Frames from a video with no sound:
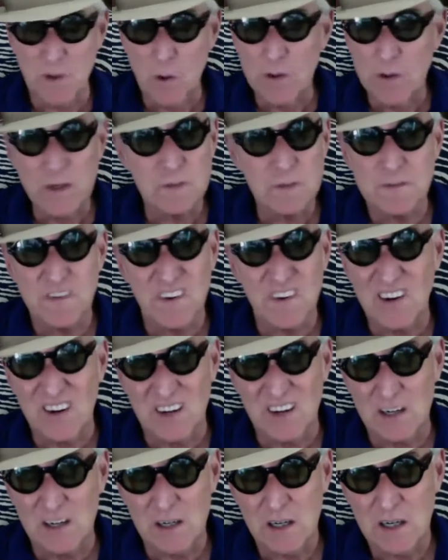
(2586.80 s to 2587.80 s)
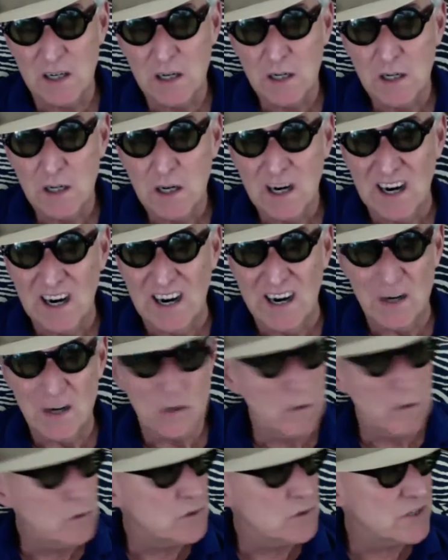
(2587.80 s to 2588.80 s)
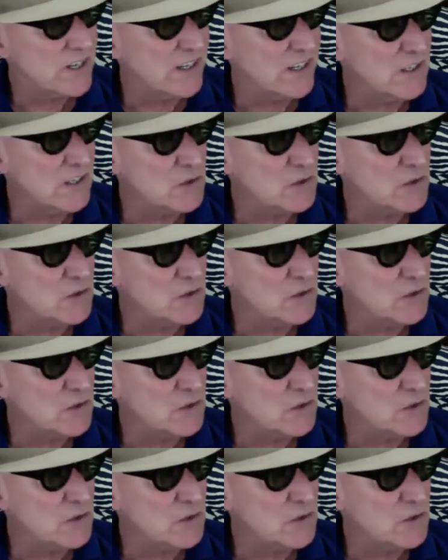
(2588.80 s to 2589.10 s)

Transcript: voting for her whose